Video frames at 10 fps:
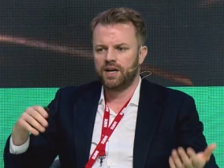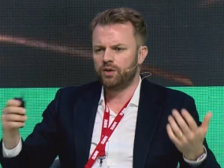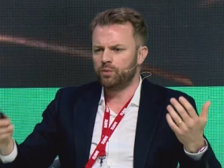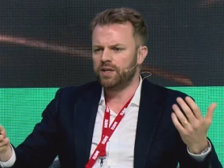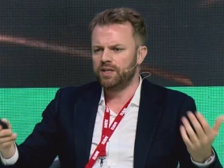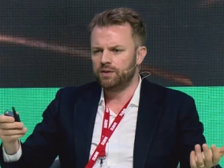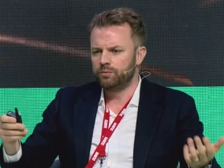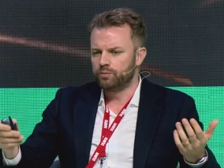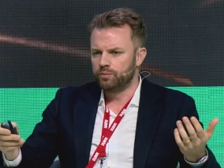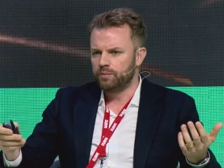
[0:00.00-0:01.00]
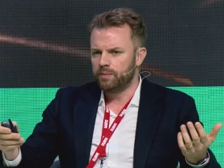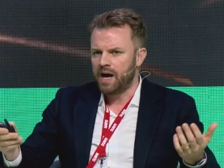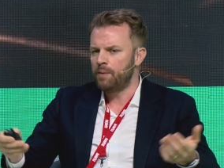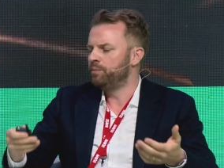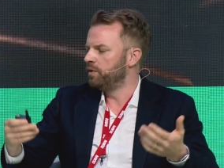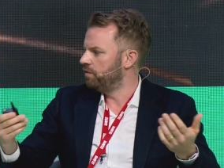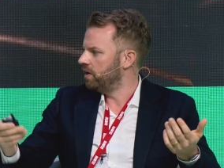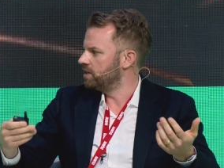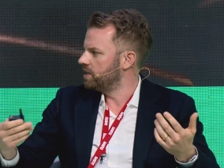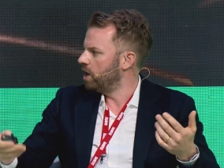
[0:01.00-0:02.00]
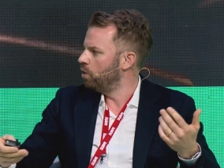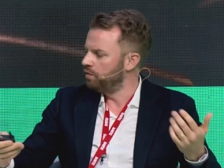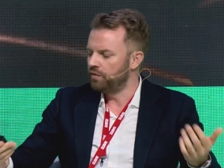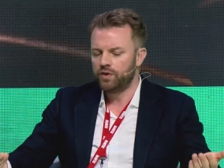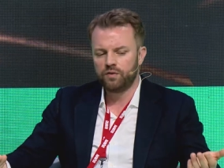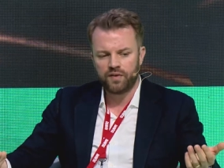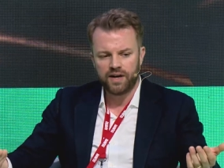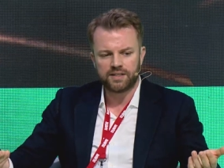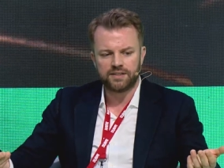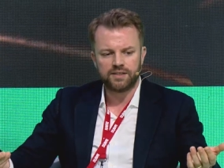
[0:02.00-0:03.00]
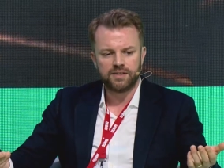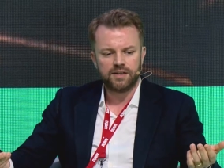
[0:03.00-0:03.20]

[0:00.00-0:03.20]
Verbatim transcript: And it really amplifies that overview effect.